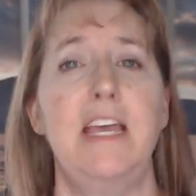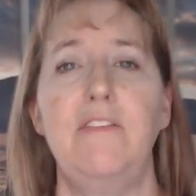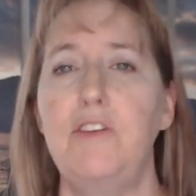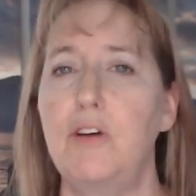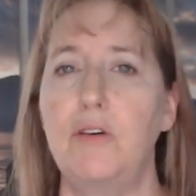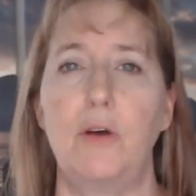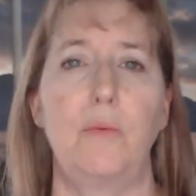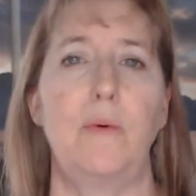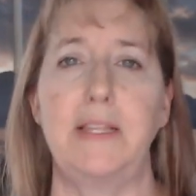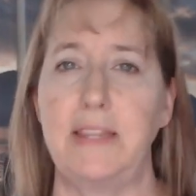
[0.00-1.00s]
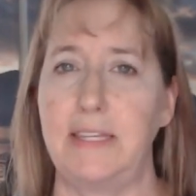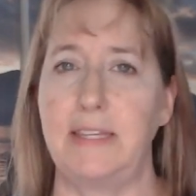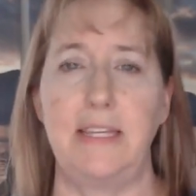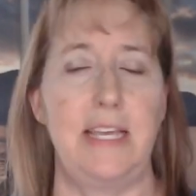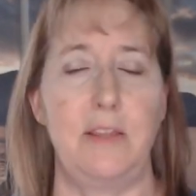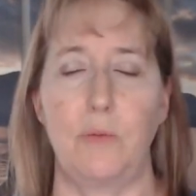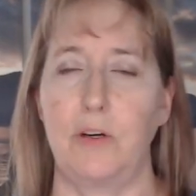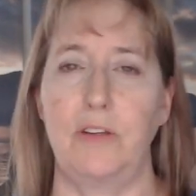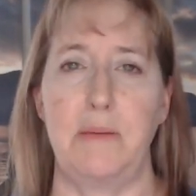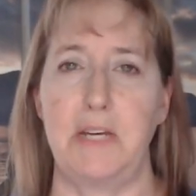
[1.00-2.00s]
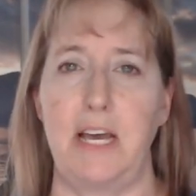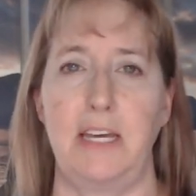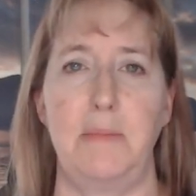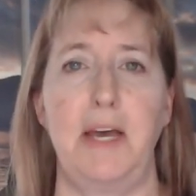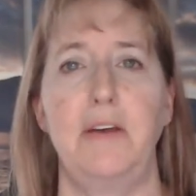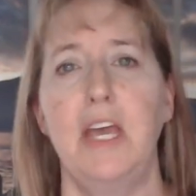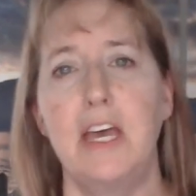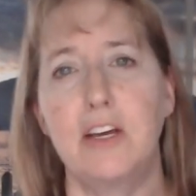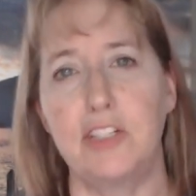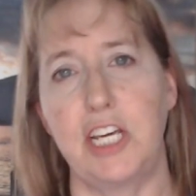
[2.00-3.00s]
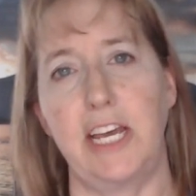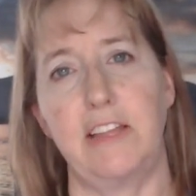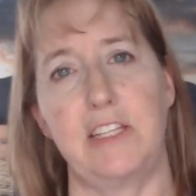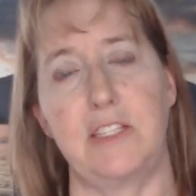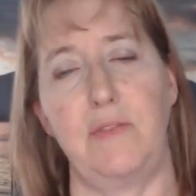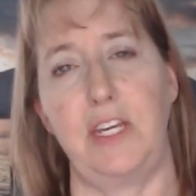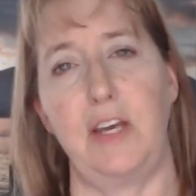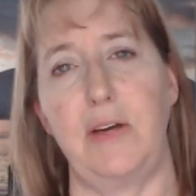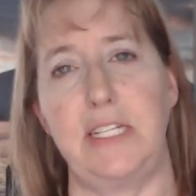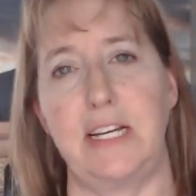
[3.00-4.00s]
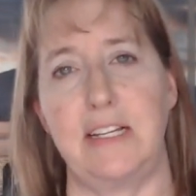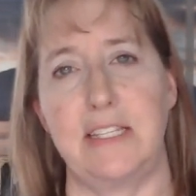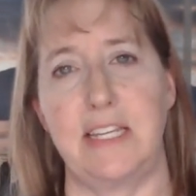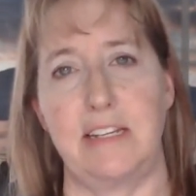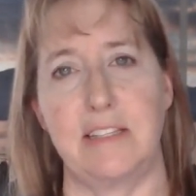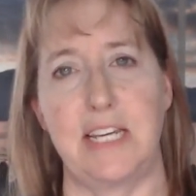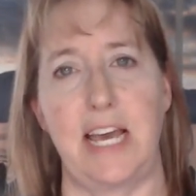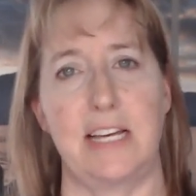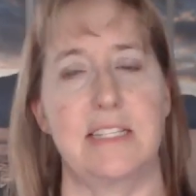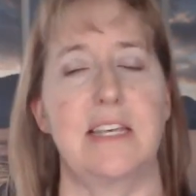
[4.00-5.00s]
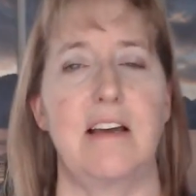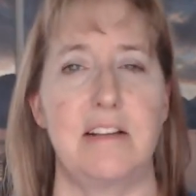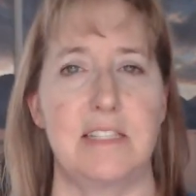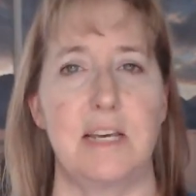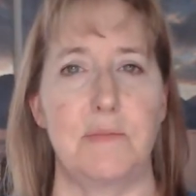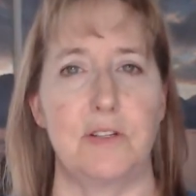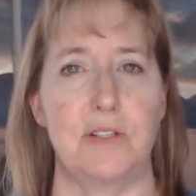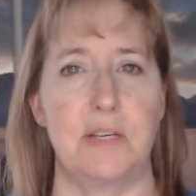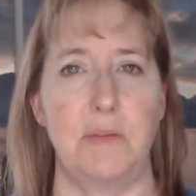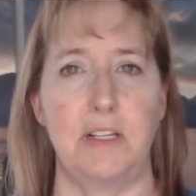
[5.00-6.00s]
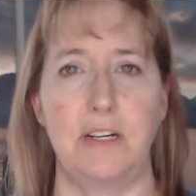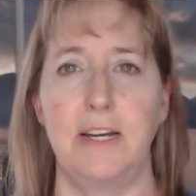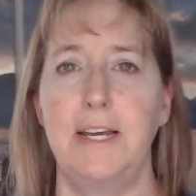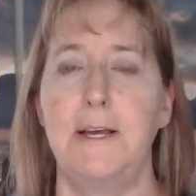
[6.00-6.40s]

If you don't know what in the world I'm talking about, go check out this video I did on sales tax. The concepts are similar.